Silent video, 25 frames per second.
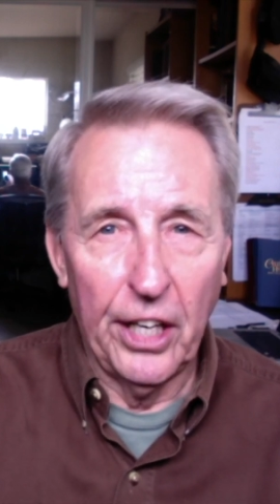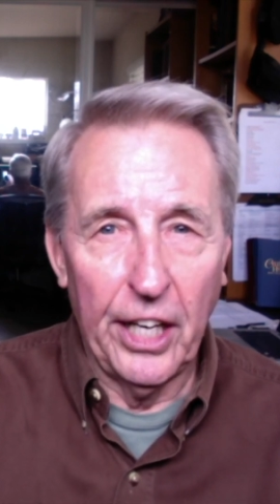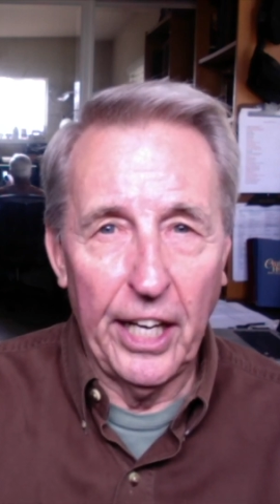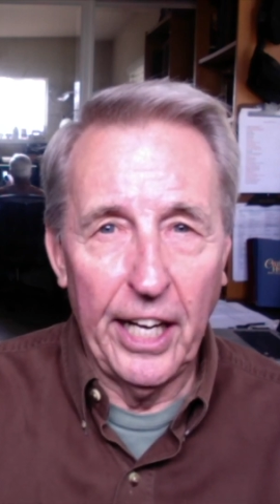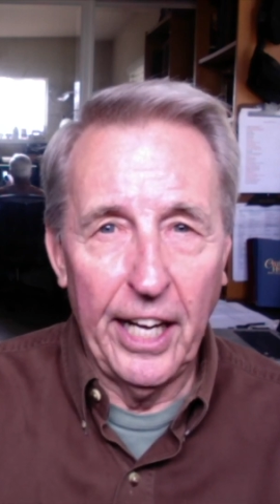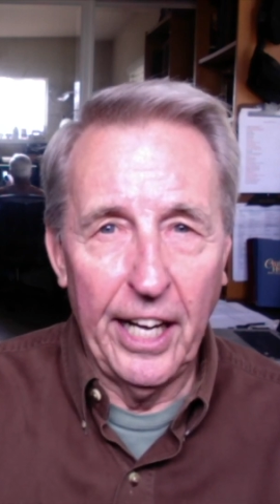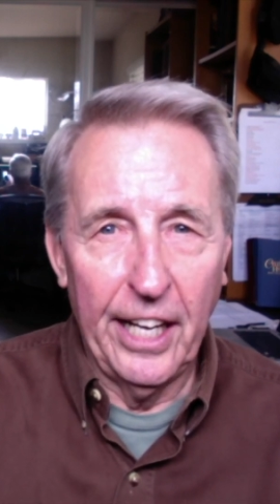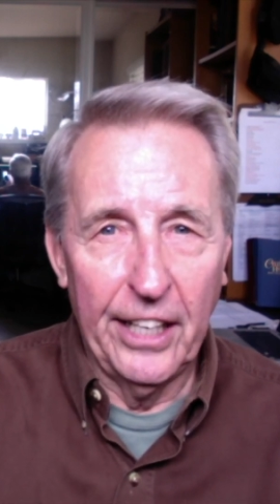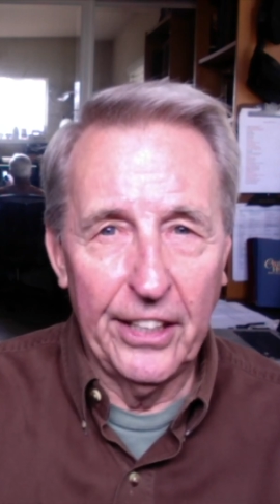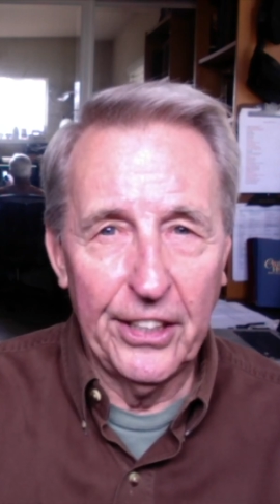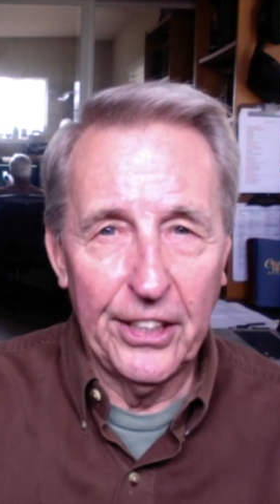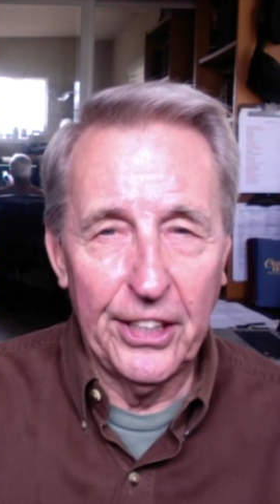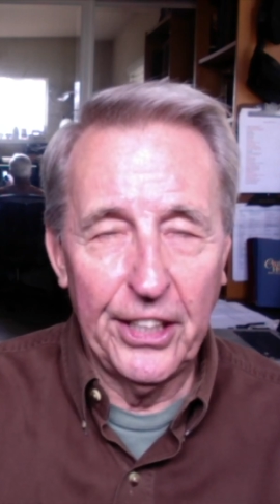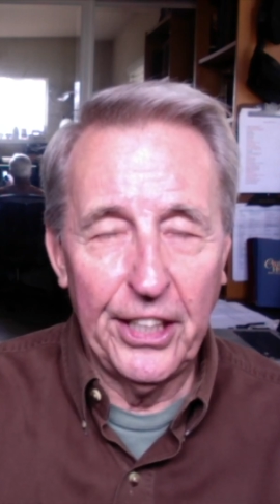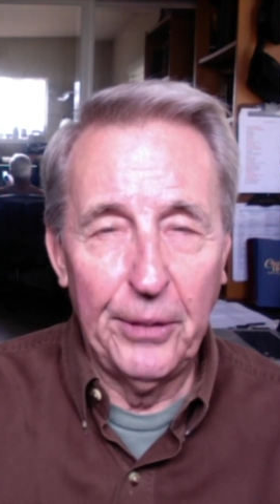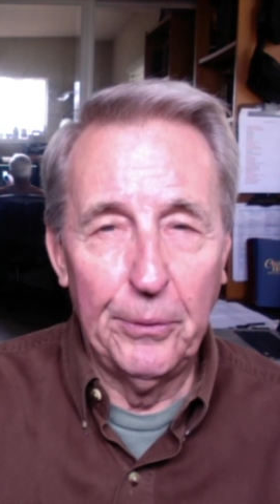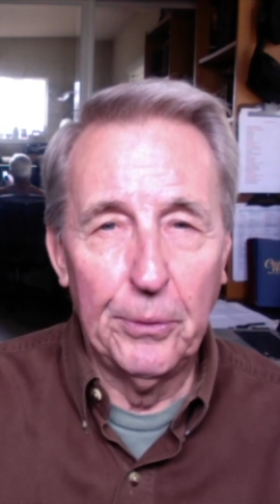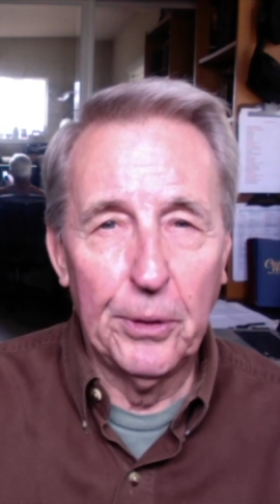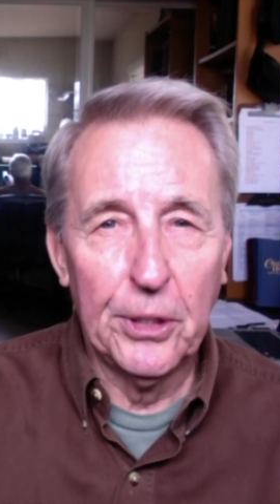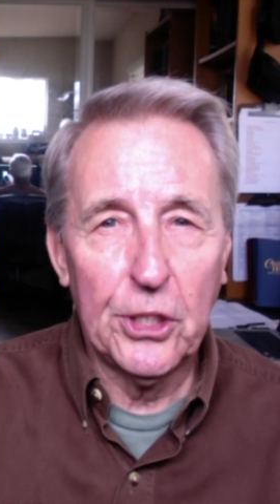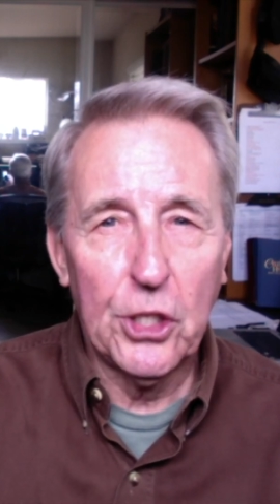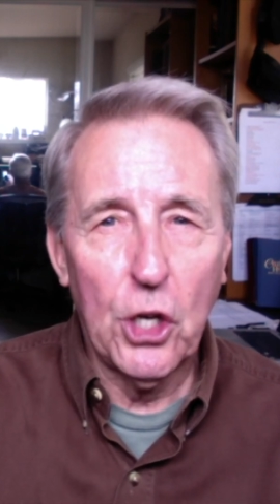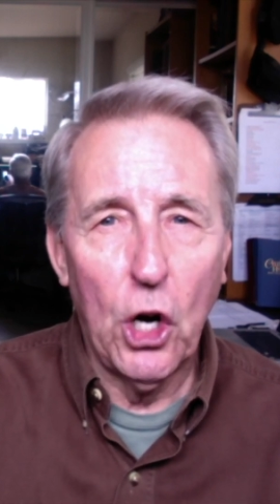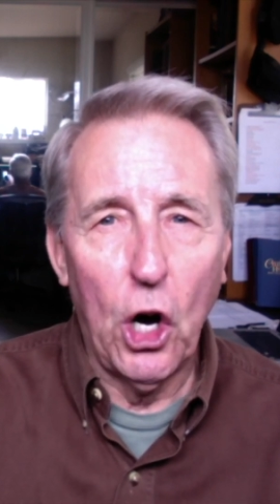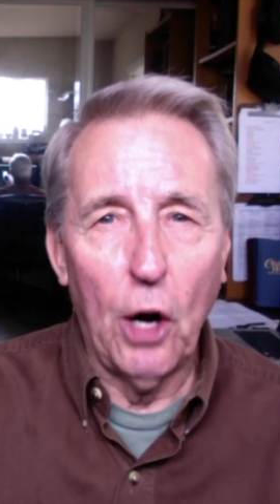and he
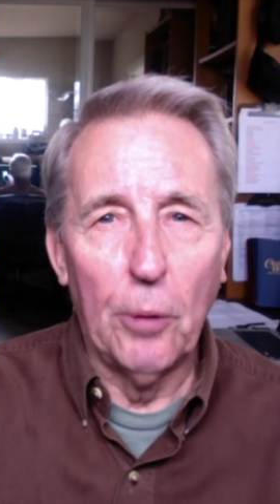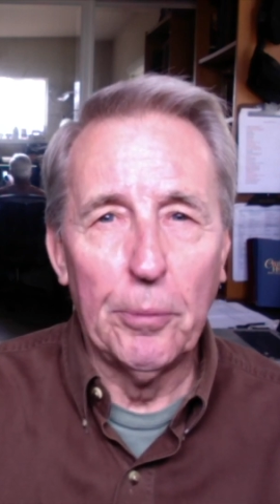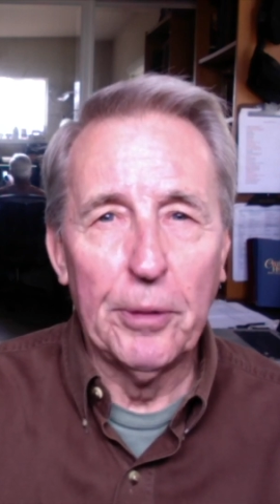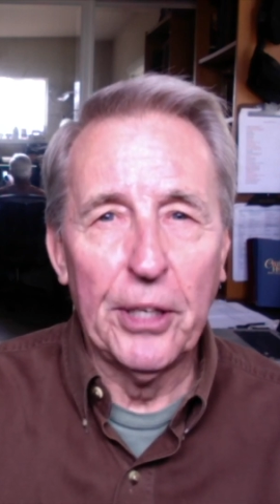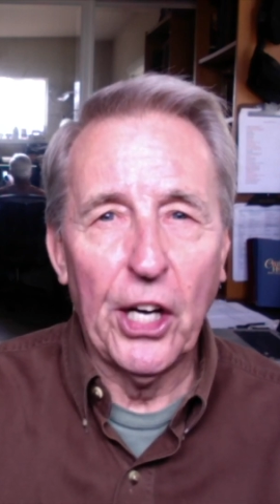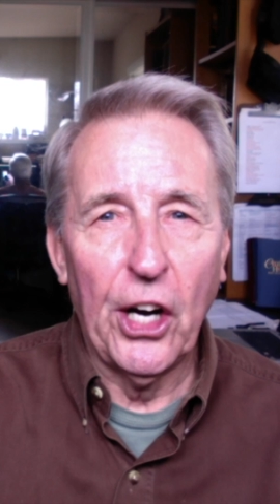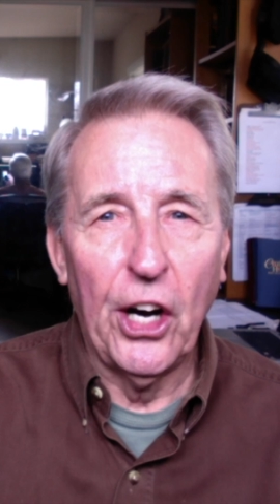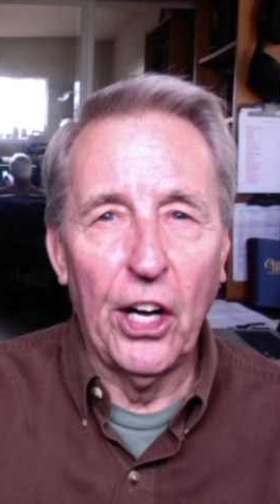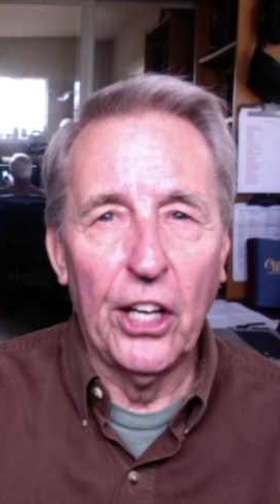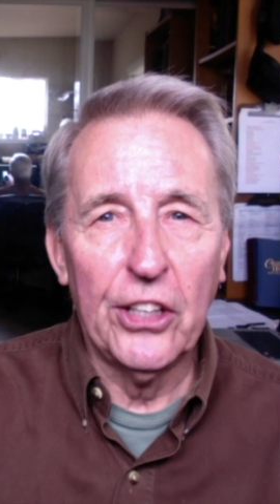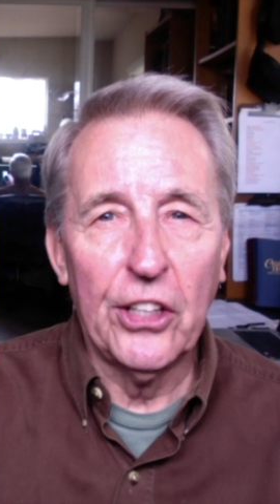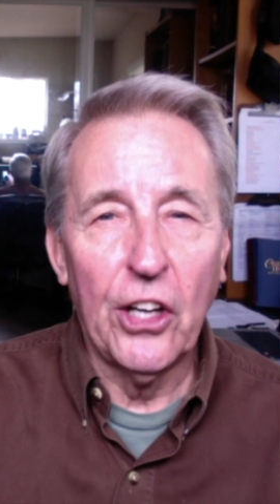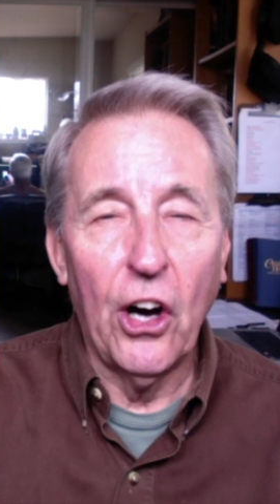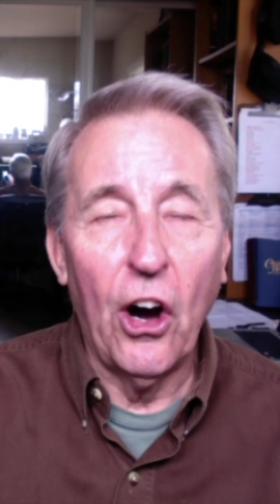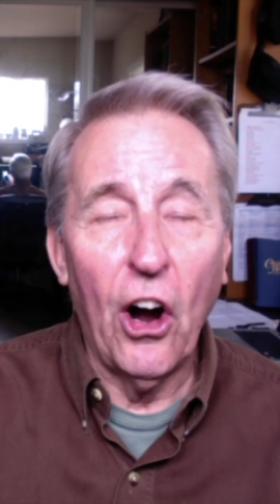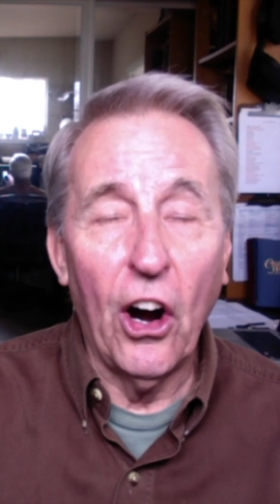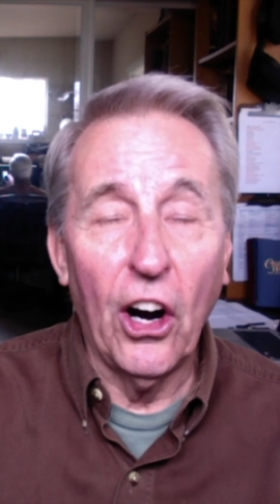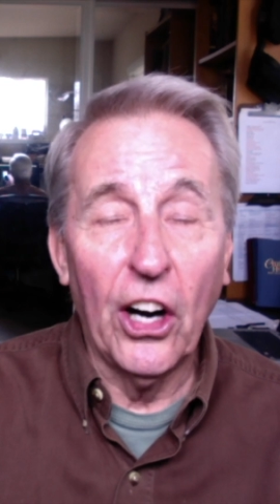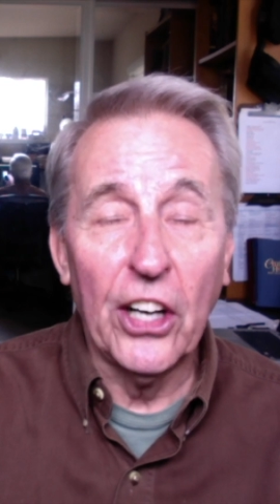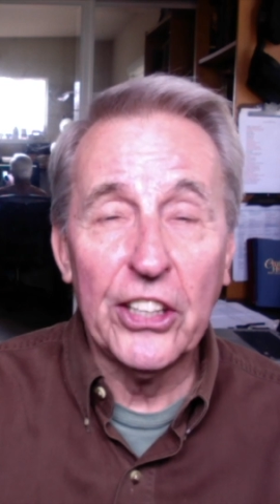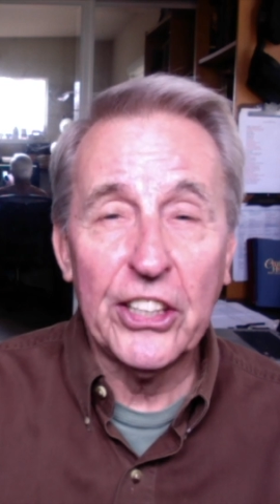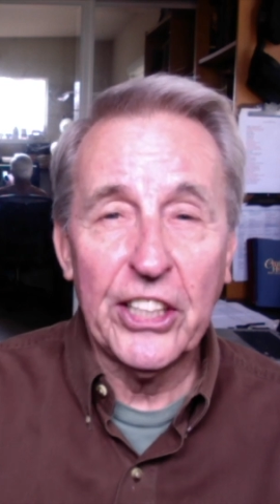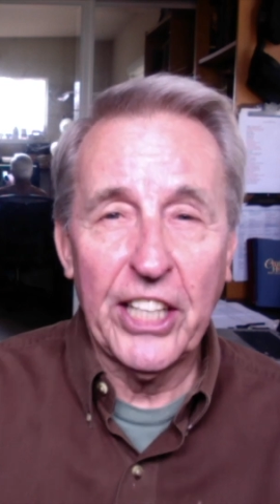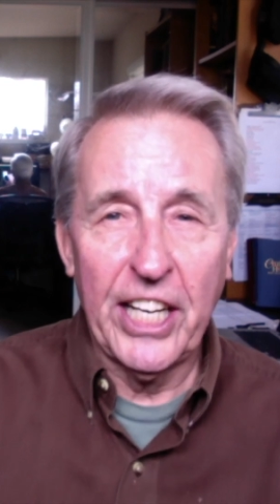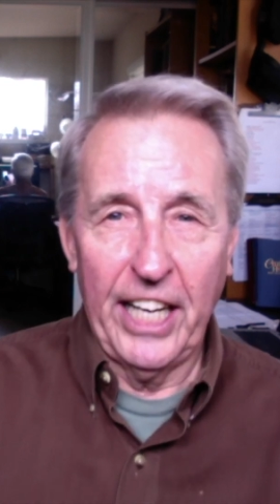would call me on the
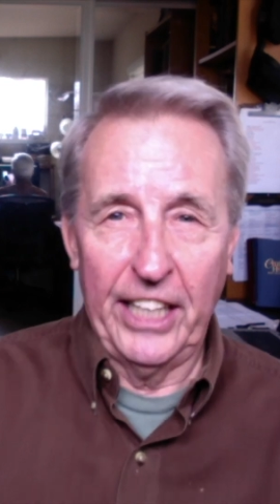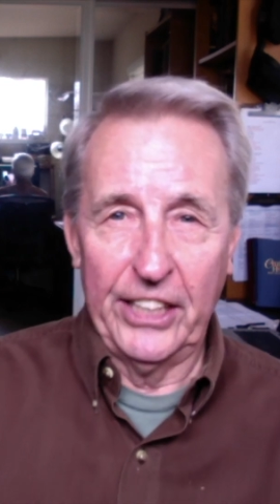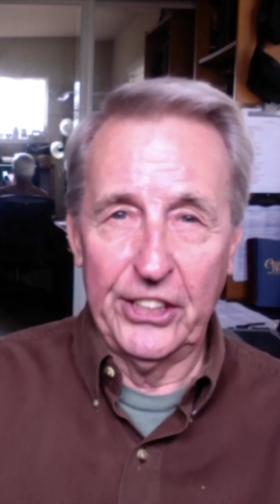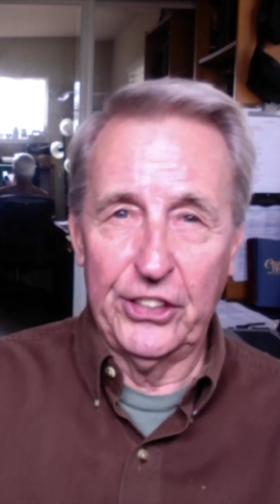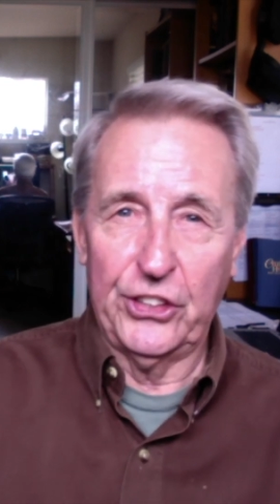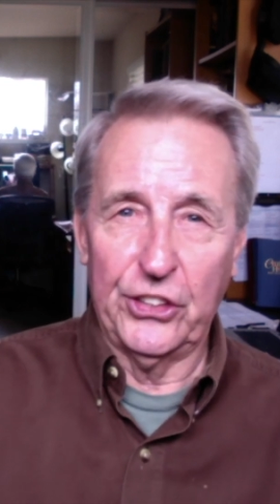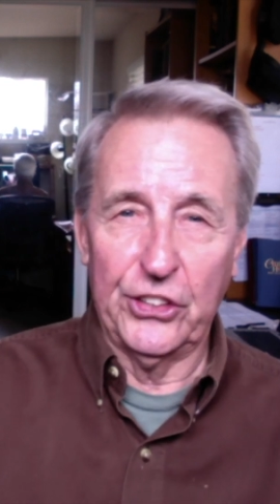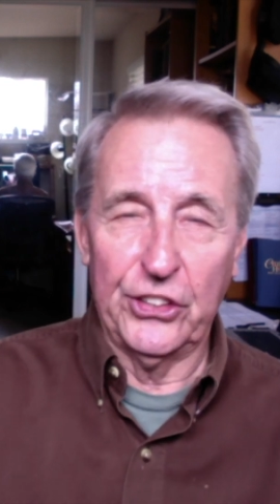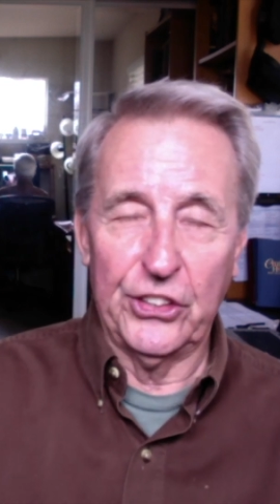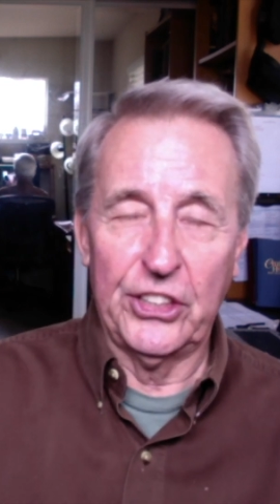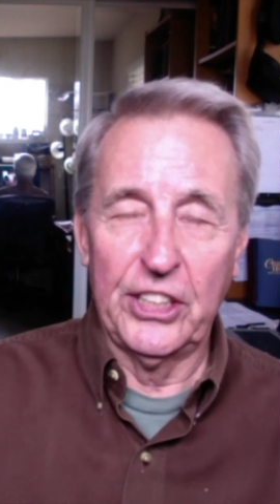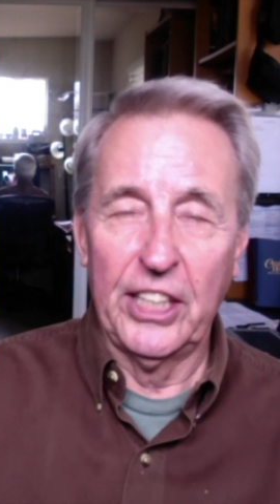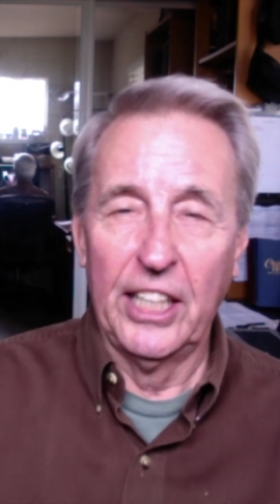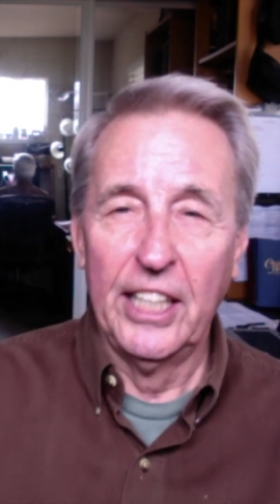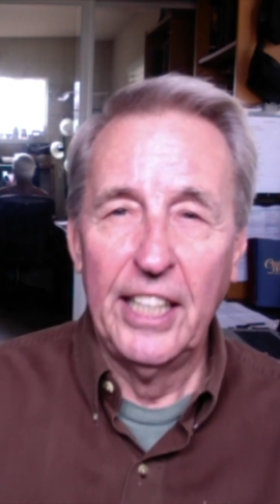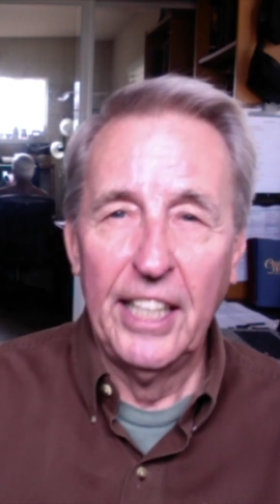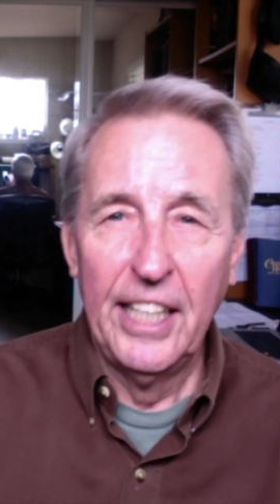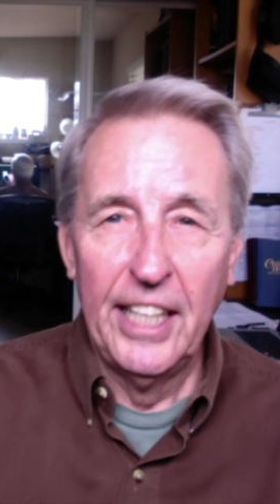hard cases.